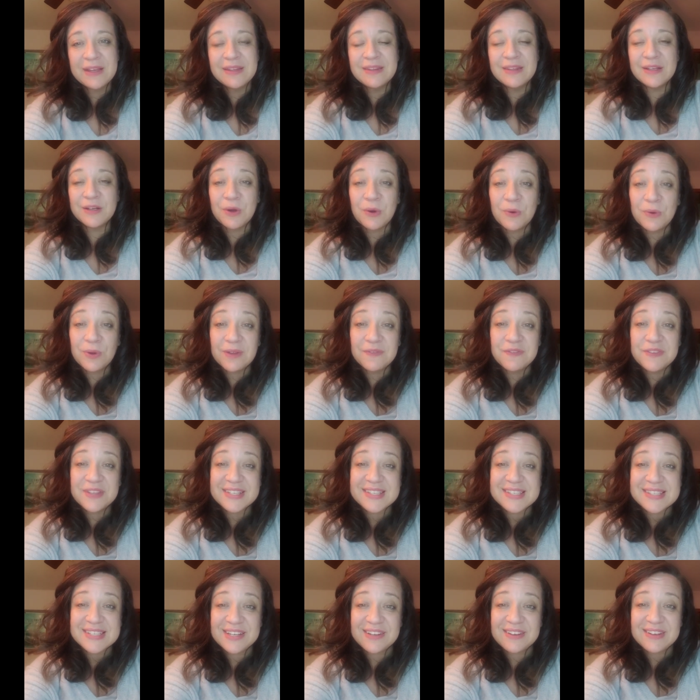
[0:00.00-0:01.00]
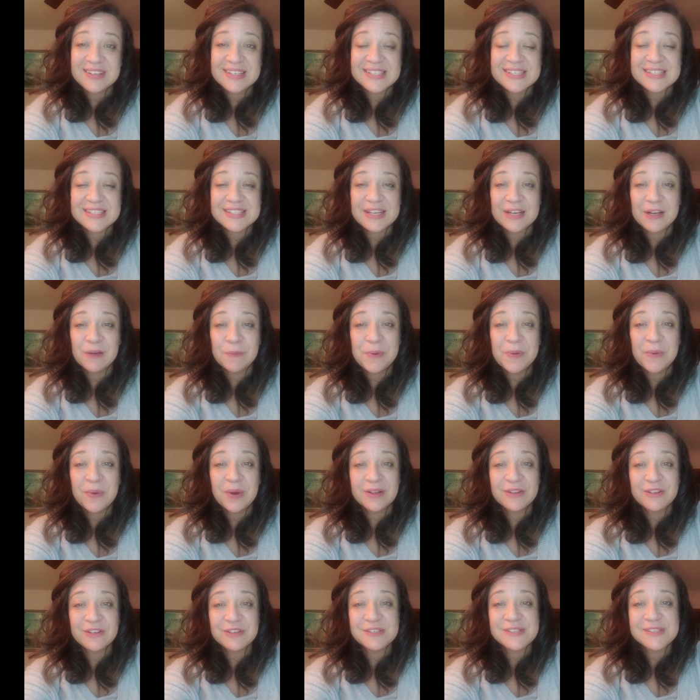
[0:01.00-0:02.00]
The goal of this series is to help you
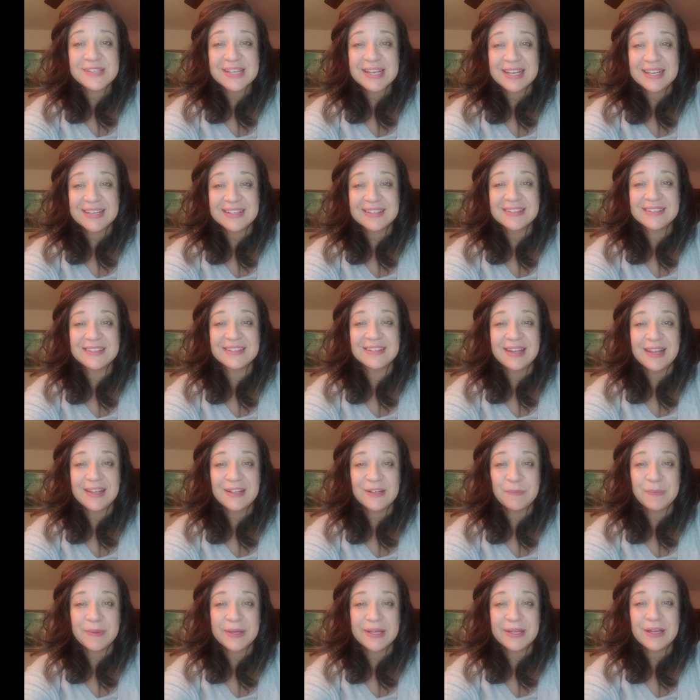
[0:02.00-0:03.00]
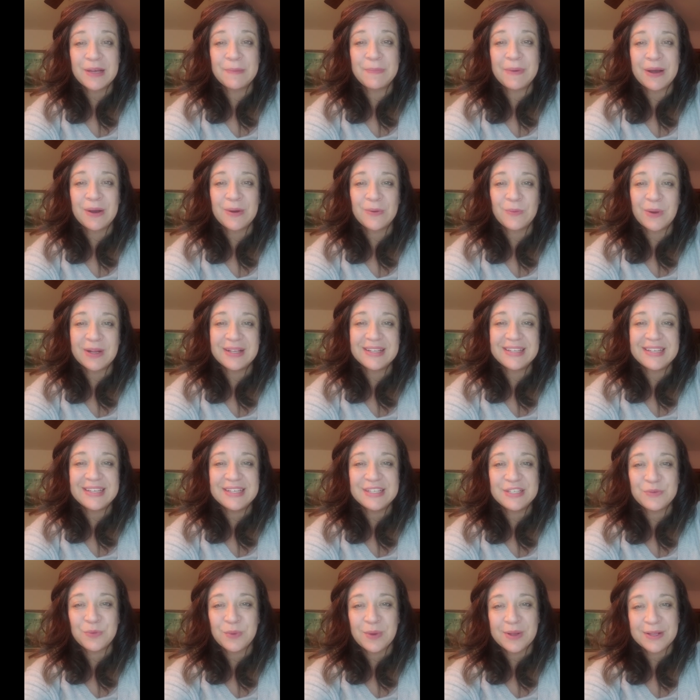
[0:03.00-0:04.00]
understand a little bit about what
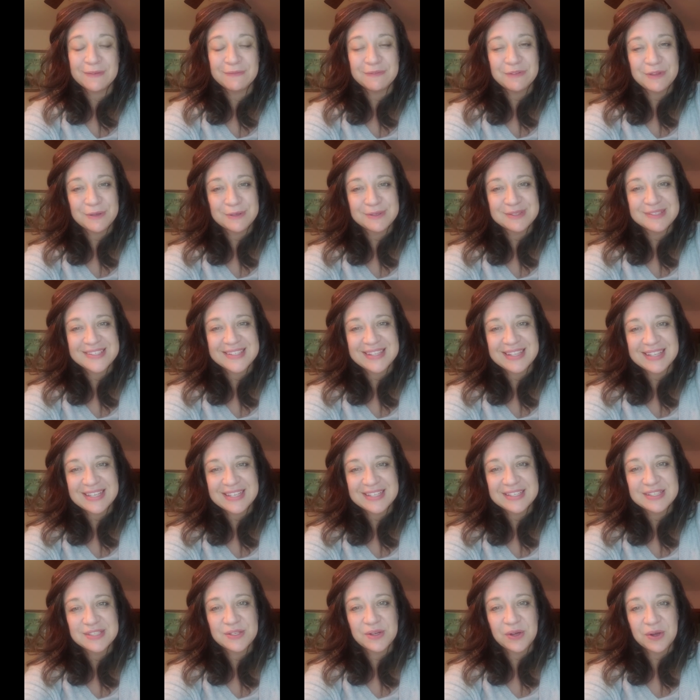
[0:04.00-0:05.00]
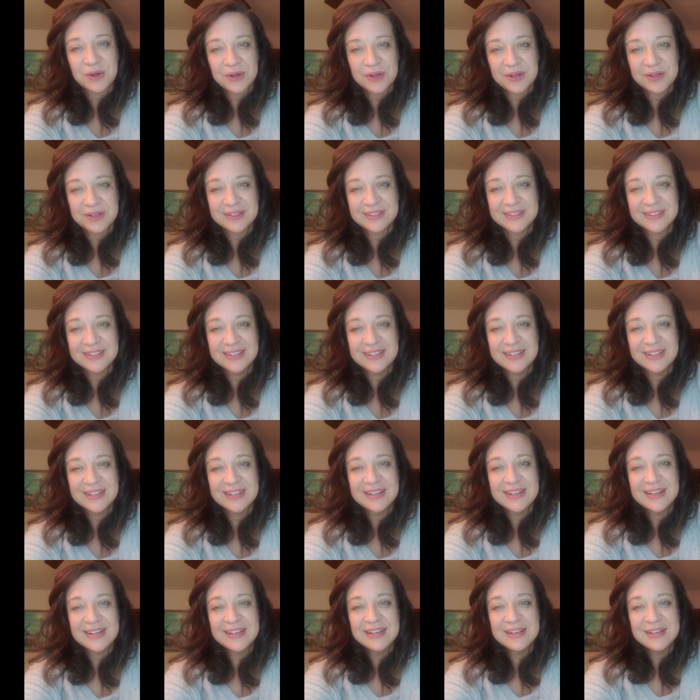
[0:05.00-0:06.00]
each one of those things are.
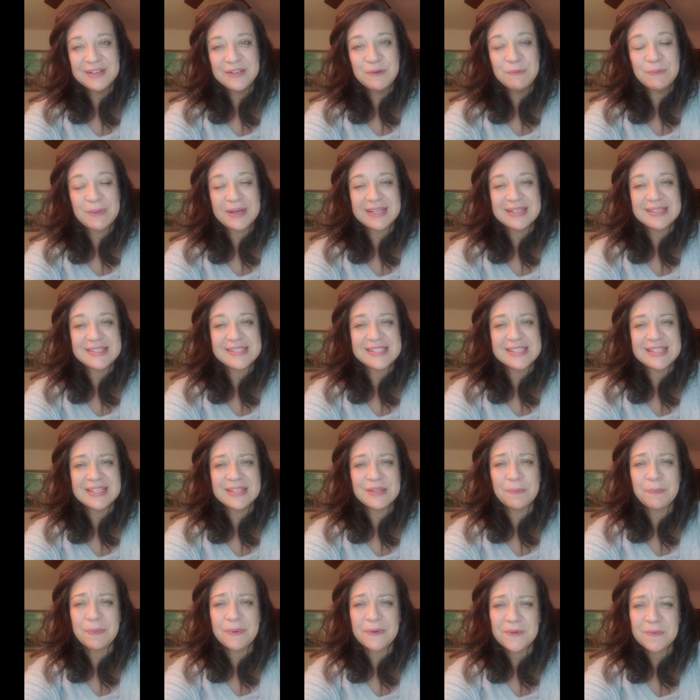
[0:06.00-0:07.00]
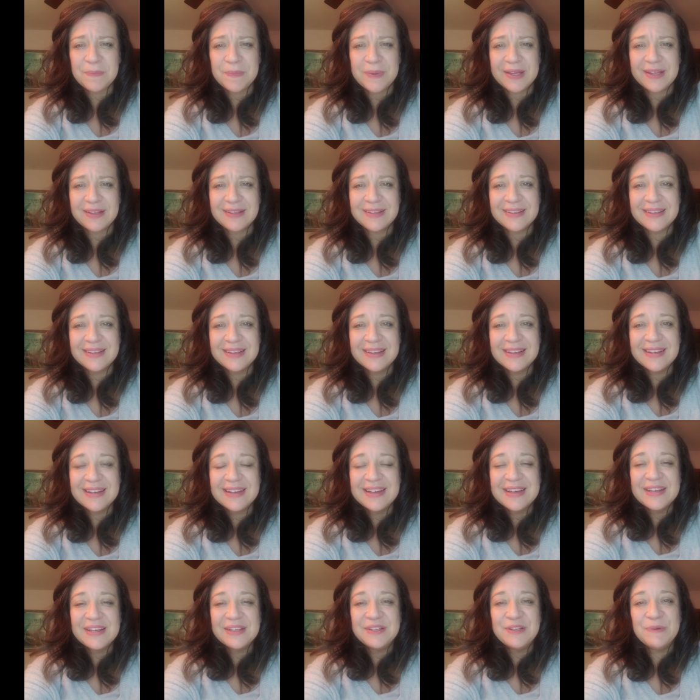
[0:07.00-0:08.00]
You might see the pulpit.
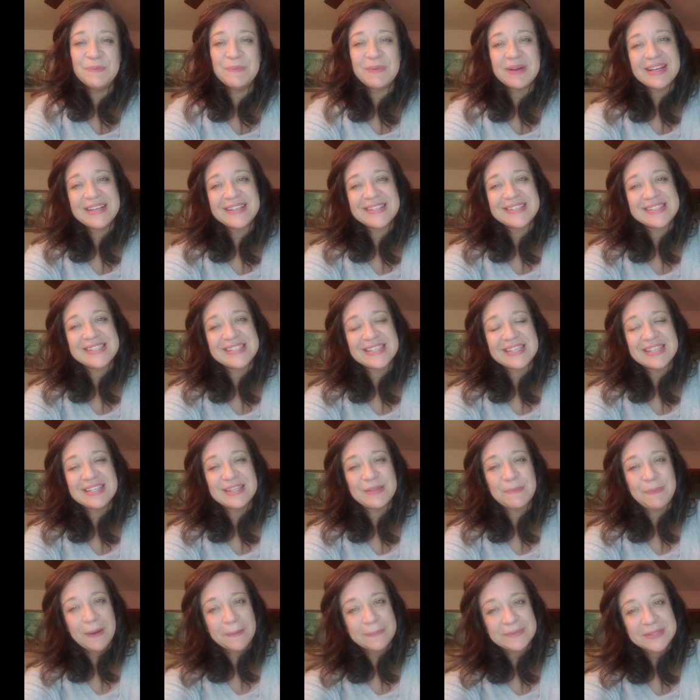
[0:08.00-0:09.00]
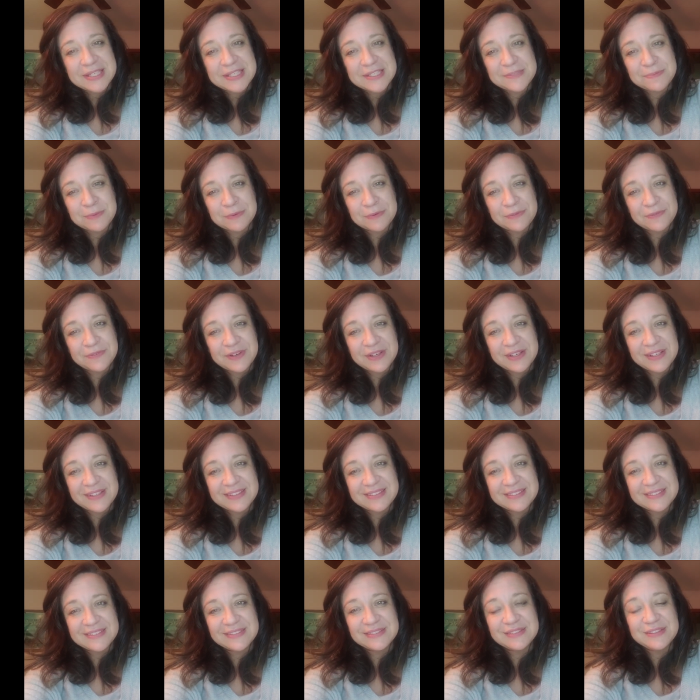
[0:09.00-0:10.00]
You might see the baptismal
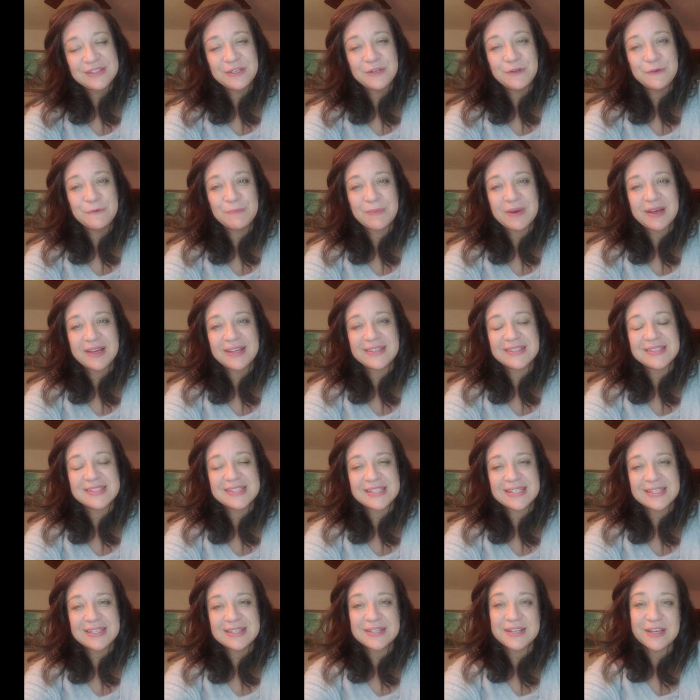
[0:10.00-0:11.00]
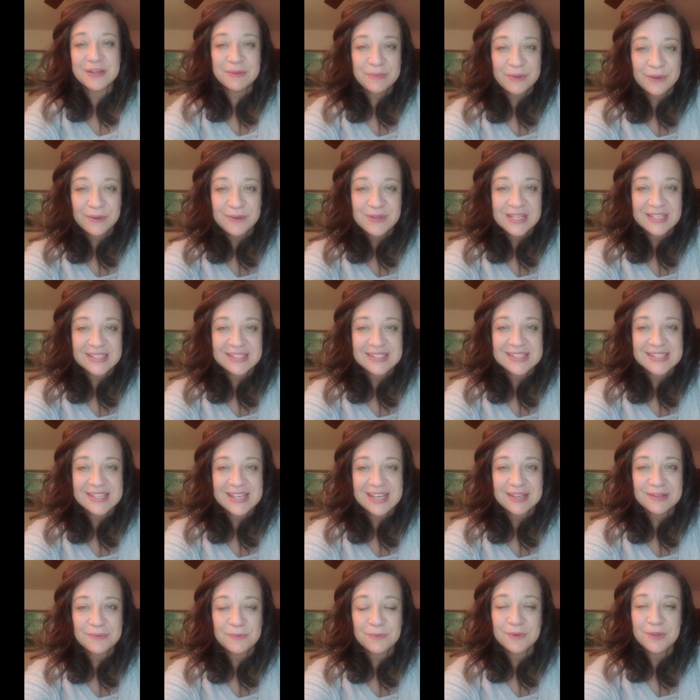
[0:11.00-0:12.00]
font. You might see the communion
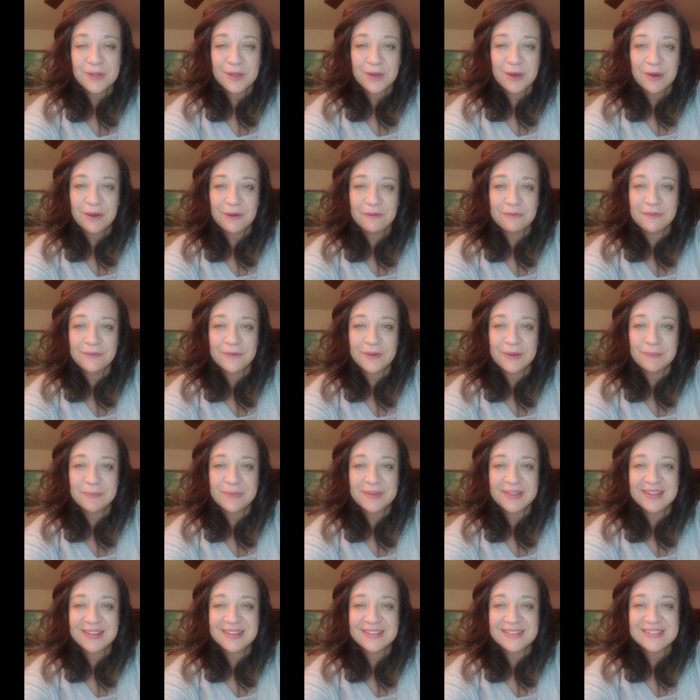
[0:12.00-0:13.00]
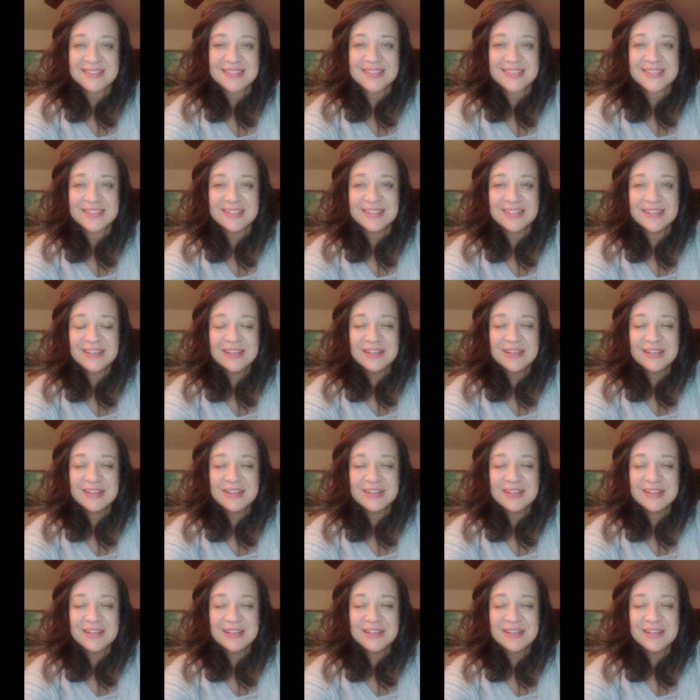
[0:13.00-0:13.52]
set or the offering plates.